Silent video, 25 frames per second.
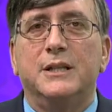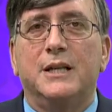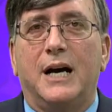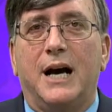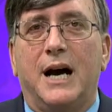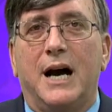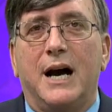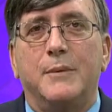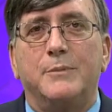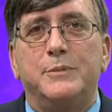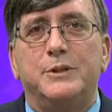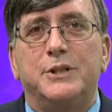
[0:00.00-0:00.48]

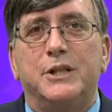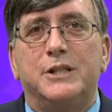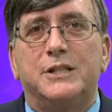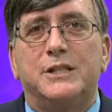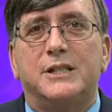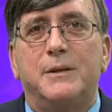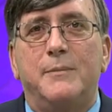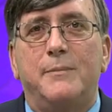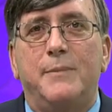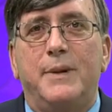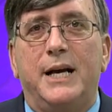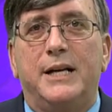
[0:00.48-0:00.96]
I'm just
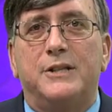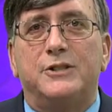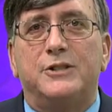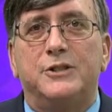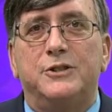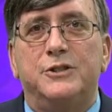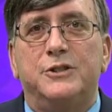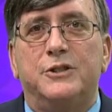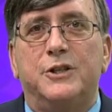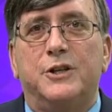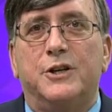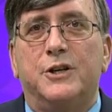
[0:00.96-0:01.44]
the
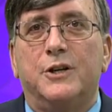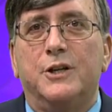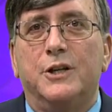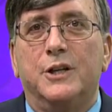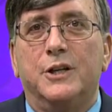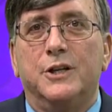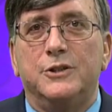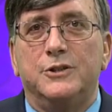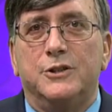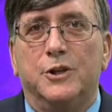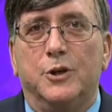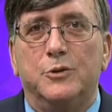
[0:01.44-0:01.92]
messenger.
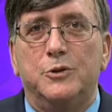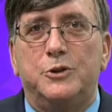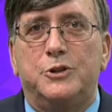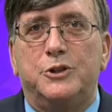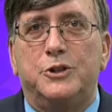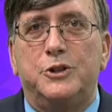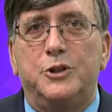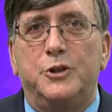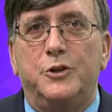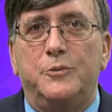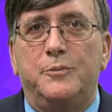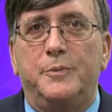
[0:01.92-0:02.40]
Don't
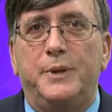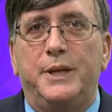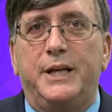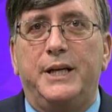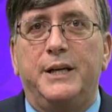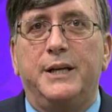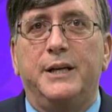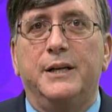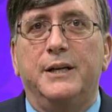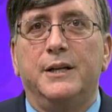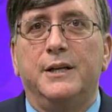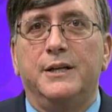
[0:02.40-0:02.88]
shoot
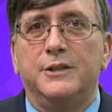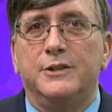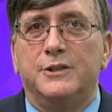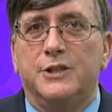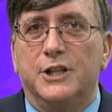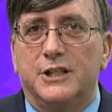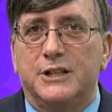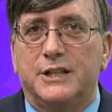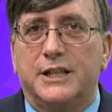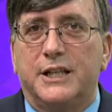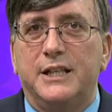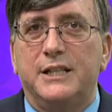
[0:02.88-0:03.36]
me.
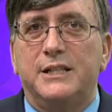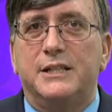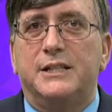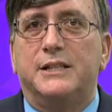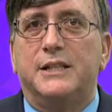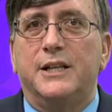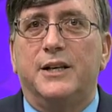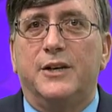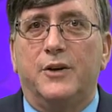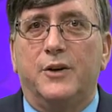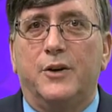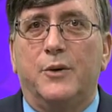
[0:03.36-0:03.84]
Just
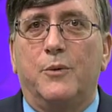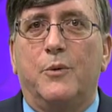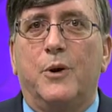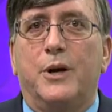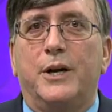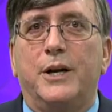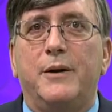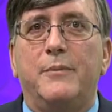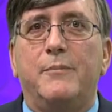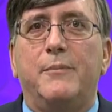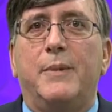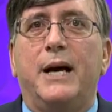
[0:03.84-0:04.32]
consider what
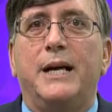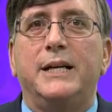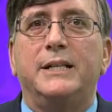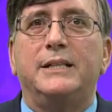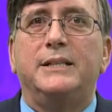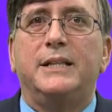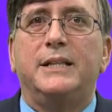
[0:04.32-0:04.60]
it might